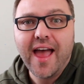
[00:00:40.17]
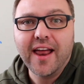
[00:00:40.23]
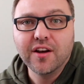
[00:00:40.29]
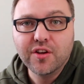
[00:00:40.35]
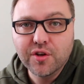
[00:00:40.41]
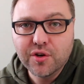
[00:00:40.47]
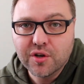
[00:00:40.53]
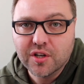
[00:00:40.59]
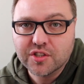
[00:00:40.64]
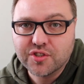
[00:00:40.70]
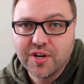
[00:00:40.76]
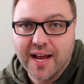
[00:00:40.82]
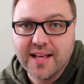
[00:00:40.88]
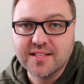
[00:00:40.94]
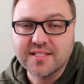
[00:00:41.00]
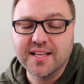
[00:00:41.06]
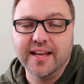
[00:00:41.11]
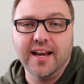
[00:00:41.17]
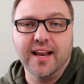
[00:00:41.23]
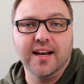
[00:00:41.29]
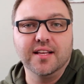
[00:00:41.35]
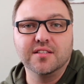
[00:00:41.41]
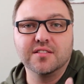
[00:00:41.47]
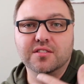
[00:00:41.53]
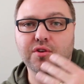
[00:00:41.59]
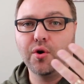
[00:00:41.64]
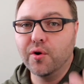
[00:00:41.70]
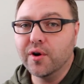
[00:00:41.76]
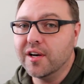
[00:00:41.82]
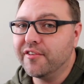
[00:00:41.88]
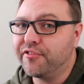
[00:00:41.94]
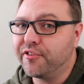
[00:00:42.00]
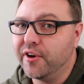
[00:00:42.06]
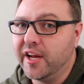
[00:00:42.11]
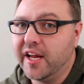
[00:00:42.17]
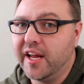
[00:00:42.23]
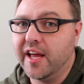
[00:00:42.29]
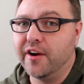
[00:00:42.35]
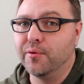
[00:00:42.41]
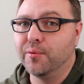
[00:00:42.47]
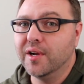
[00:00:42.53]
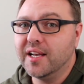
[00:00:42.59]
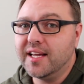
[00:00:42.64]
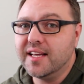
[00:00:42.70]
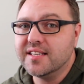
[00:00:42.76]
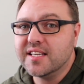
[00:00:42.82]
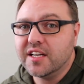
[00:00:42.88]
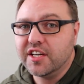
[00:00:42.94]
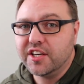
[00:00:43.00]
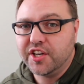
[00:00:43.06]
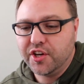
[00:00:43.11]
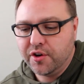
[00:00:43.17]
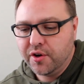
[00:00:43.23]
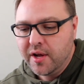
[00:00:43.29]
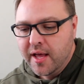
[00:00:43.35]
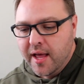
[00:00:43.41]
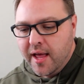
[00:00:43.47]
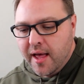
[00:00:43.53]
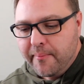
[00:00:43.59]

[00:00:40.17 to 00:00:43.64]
and Google Translate. And it's totally free and really easy to do.